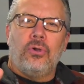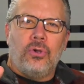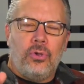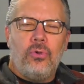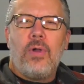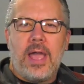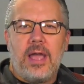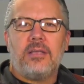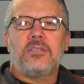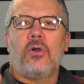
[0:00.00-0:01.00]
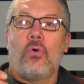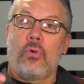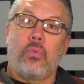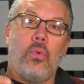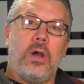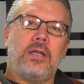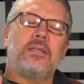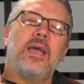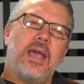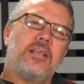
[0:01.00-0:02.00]
who has or
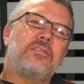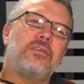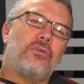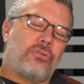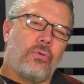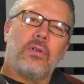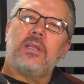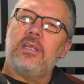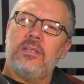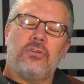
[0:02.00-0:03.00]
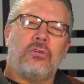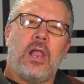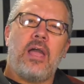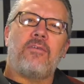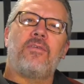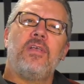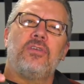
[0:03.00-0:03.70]
what has the authority in your life.